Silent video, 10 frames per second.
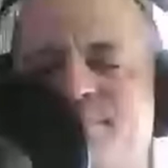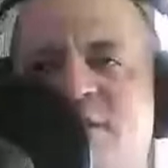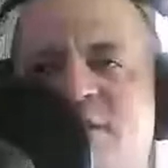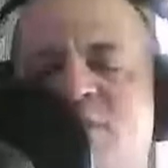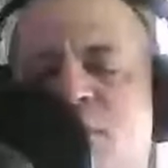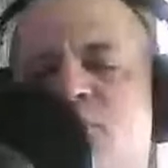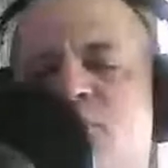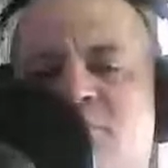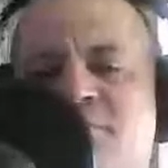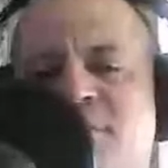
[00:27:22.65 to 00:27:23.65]
beating someone with
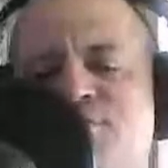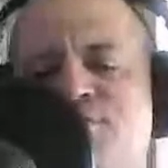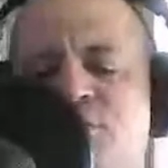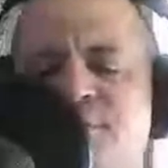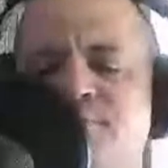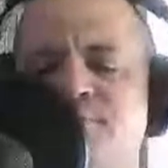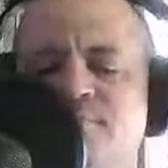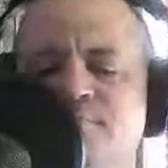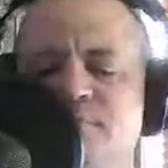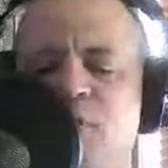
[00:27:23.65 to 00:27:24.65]
their own finisher,
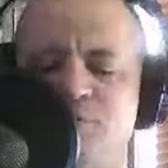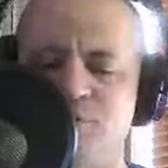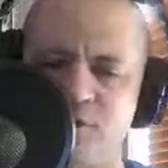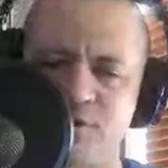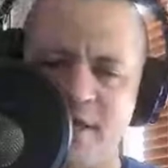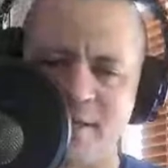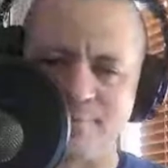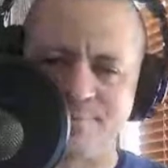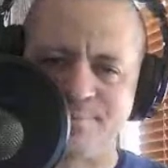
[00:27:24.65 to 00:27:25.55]
always a good thing.